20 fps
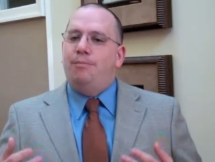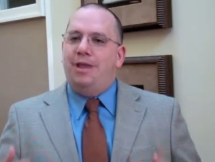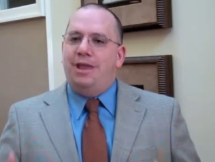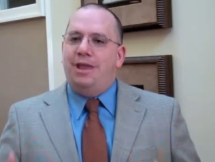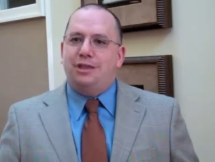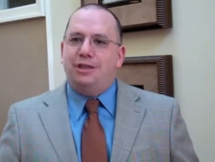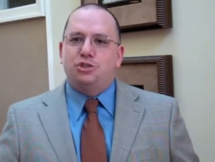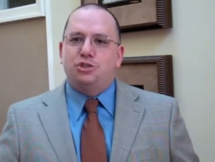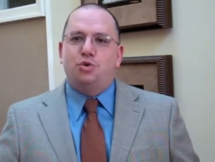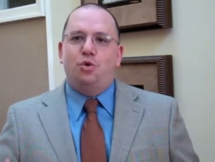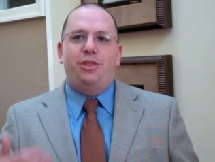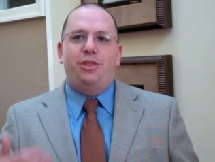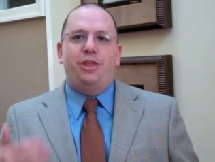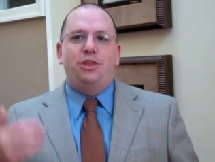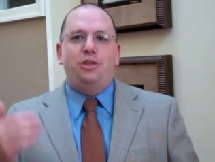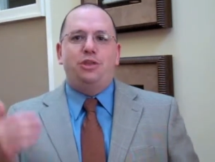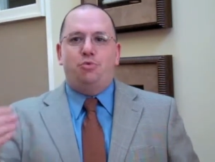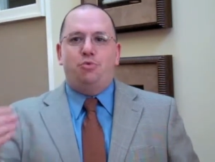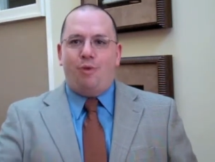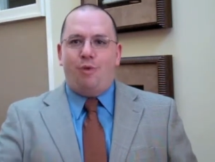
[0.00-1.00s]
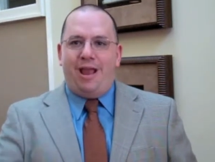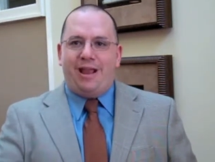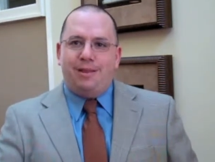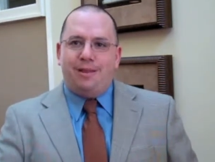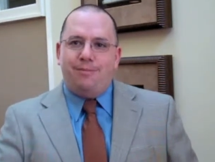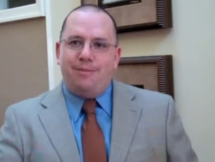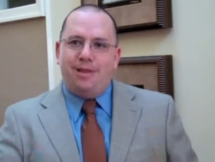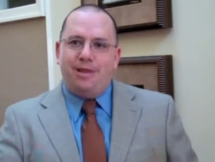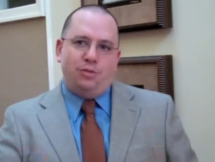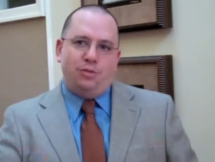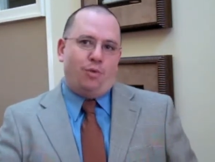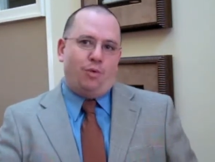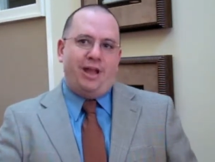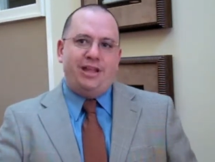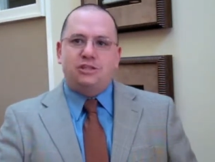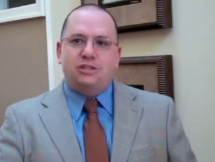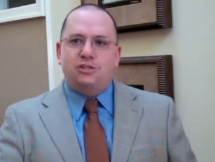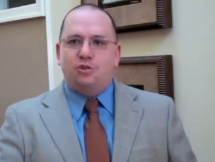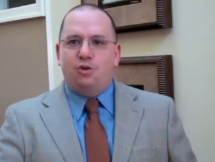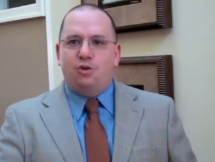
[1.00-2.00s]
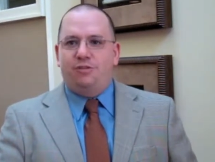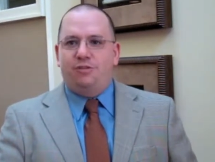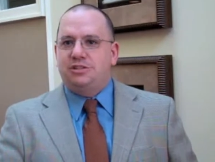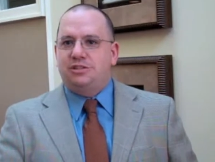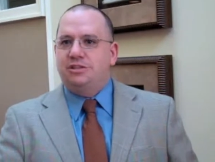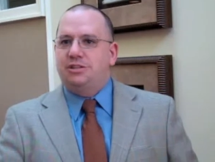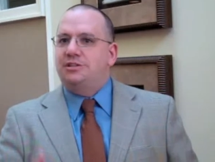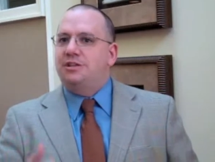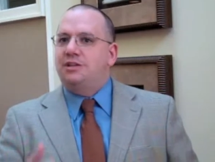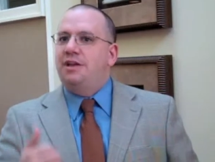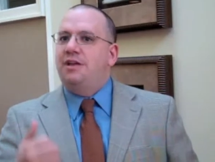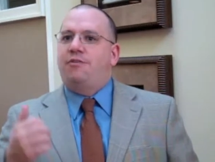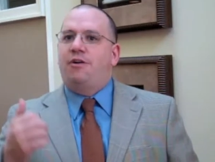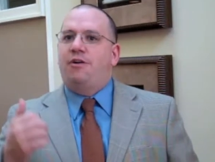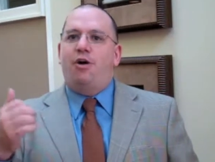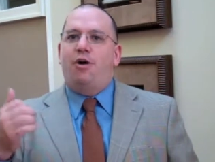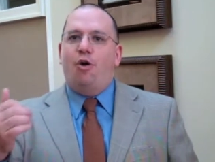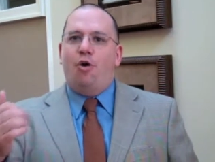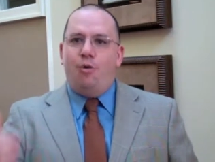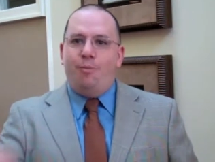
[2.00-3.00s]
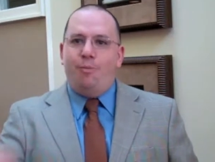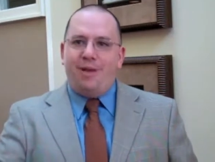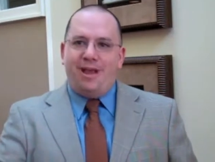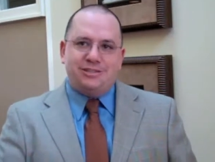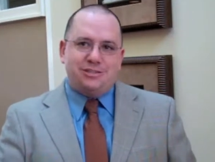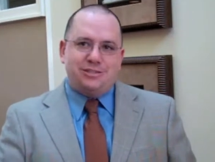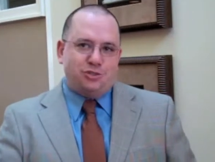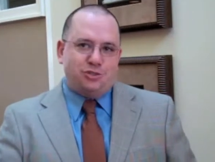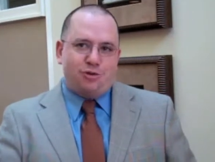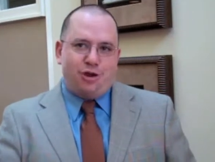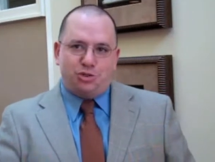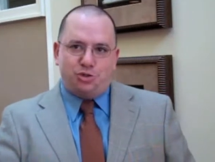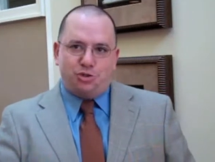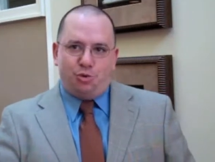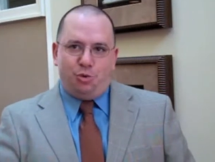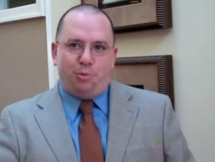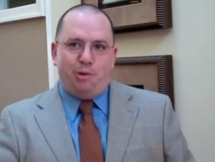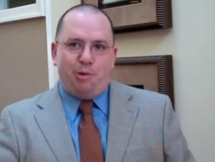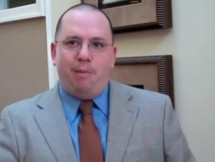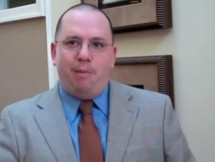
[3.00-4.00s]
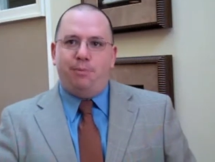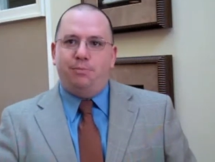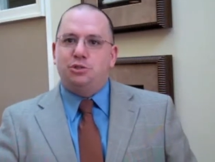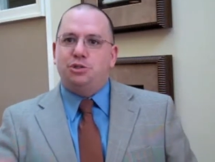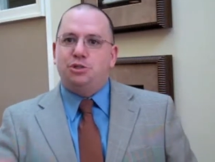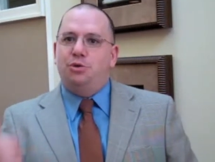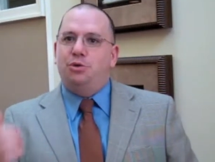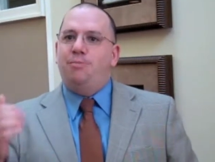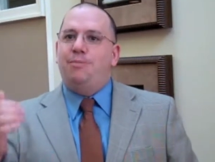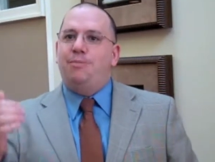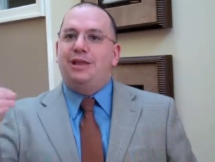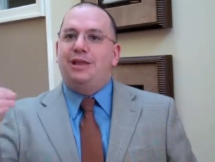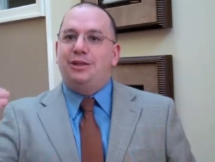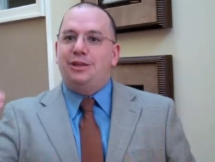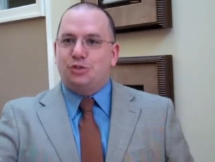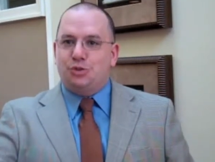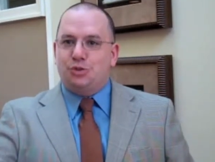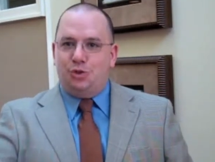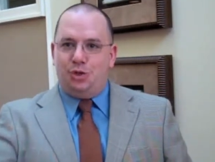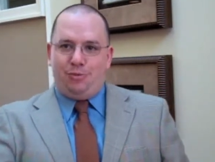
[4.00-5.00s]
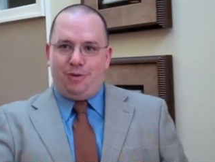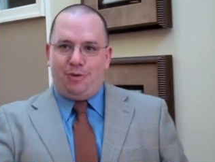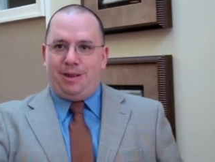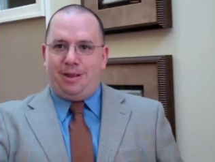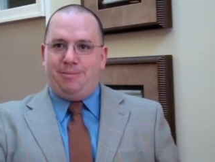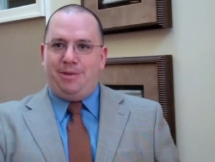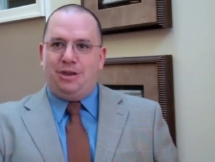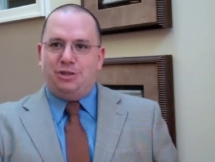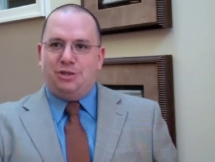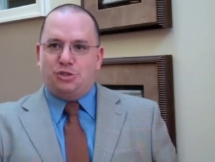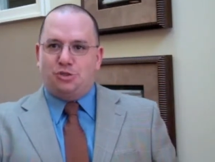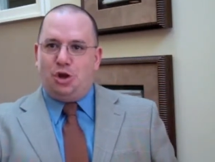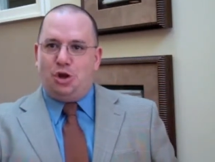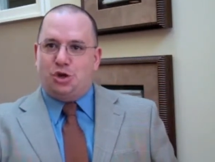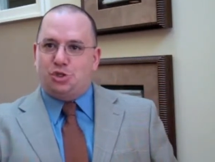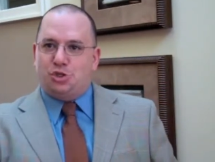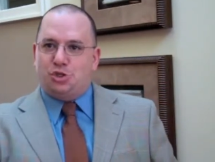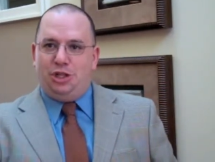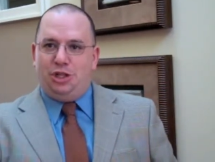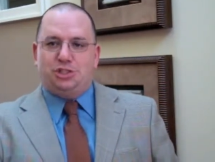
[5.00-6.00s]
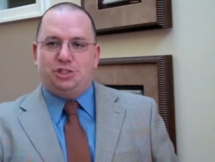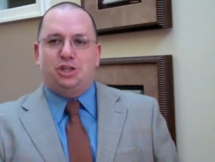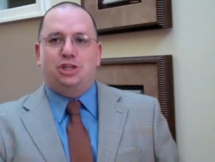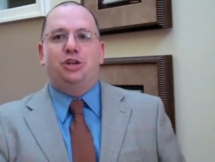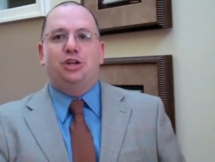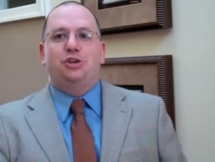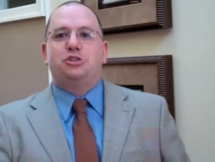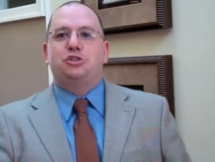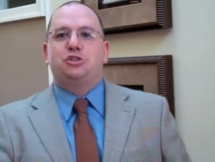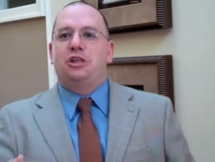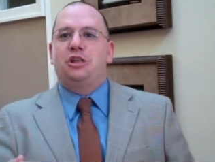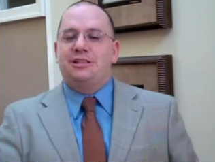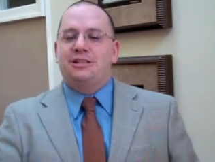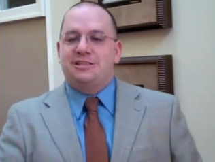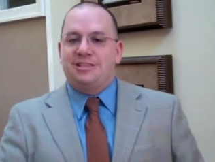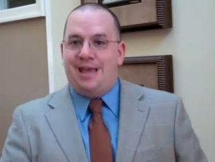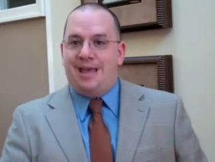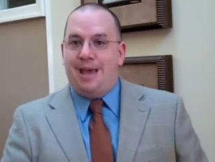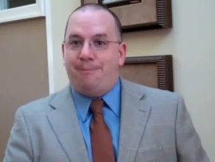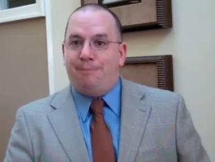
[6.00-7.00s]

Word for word: making sure that you recommend the right services. If a home has a structural problem to it, making sure you recommend a structural engineer to, the, to